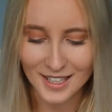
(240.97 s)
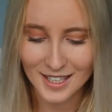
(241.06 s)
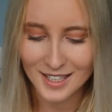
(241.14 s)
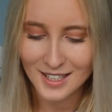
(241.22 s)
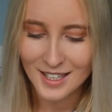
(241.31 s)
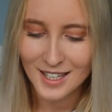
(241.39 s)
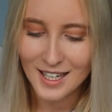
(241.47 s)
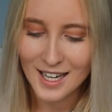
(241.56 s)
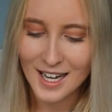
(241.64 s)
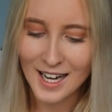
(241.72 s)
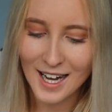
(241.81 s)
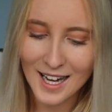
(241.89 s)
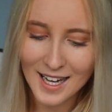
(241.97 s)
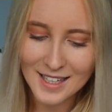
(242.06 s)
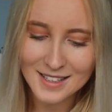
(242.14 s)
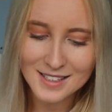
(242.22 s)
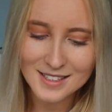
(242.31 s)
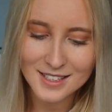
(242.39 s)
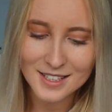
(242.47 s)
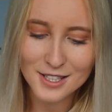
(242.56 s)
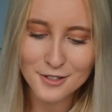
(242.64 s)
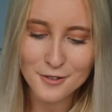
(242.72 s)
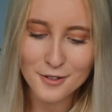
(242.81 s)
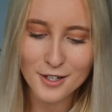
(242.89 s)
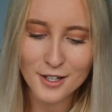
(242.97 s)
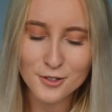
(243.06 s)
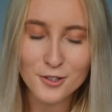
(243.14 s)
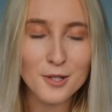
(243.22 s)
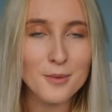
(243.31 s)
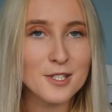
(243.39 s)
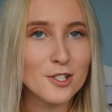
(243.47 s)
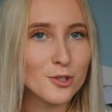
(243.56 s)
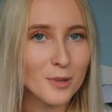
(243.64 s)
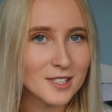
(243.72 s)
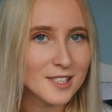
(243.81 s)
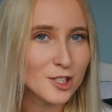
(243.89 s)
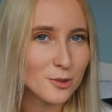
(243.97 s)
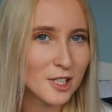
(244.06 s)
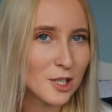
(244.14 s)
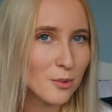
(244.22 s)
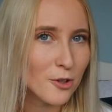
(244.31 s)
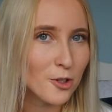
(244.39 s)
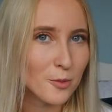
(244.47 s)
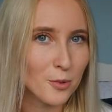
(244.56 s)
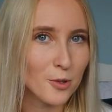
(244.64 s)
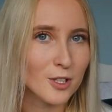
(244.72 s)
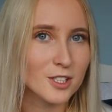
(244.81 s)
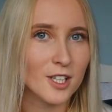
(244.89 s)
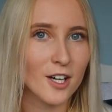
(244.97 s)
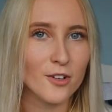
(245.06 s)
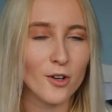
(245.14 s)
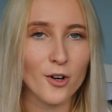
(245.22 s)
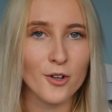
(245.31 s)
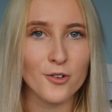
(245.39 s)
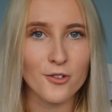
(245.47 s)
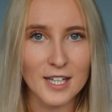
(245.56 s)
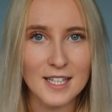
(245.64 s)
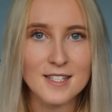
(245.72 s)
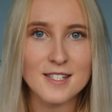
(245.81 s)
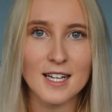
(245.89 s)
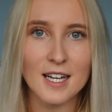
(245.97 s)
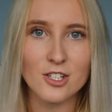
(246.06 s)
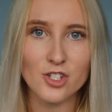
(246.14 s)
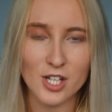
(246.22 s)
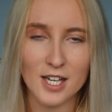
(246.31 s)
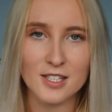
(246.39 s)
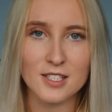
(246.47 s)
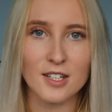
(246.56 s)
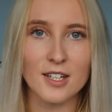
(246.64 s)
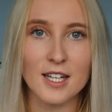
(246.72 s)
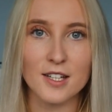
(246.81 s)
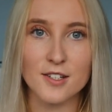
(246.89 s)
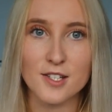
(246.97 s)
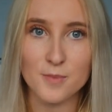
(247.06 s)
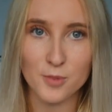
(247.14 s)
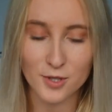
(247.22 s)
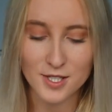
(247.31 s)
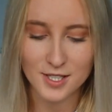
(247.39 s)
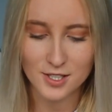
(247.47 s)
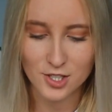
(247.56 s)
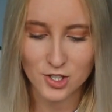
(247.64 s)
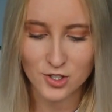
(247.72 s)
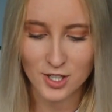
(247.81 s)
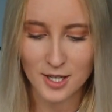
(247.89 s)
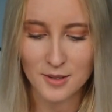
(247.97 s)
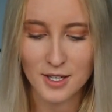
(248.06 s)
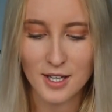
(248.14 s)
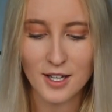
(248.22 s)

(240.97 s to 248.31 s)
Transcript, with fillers: right? And so there was a twenty twenty-one report done on race and gender in the sports industry.